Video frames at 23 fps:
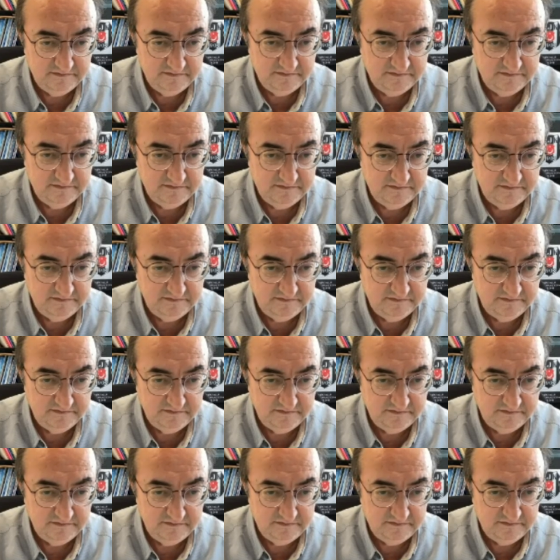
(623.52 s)

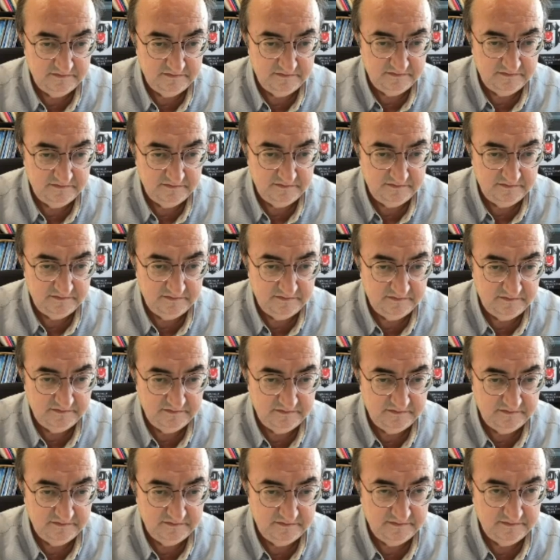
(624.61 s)

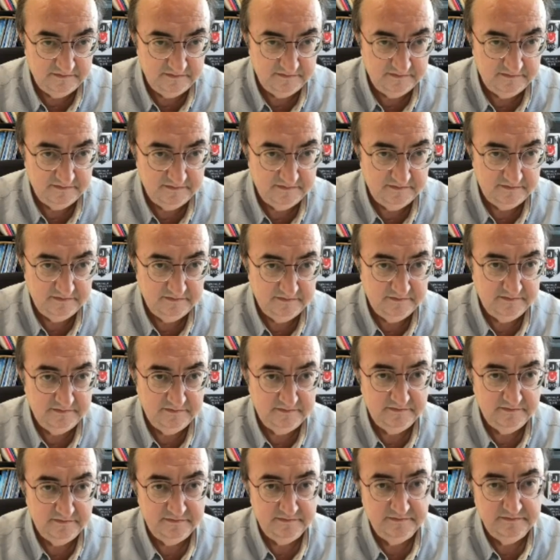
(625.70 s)

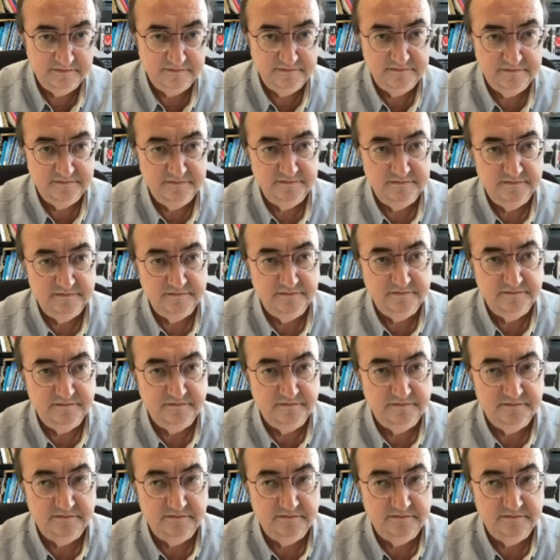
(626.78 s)
(not speaking)